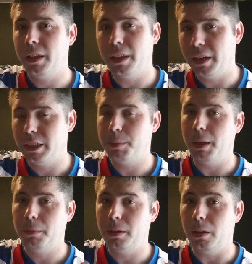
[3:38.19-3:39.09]
I didn't
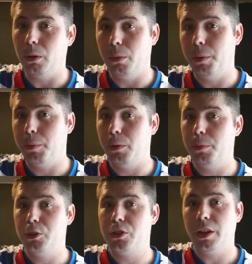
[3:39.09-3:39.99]
expect a lot of people to
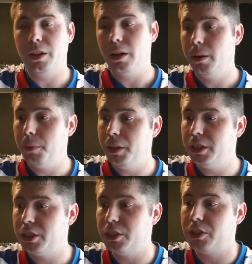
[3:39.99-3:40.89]
put striker, but
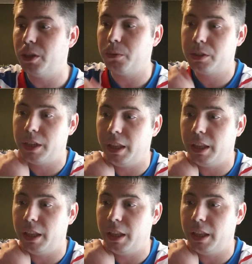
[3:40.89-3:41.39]
these are the results.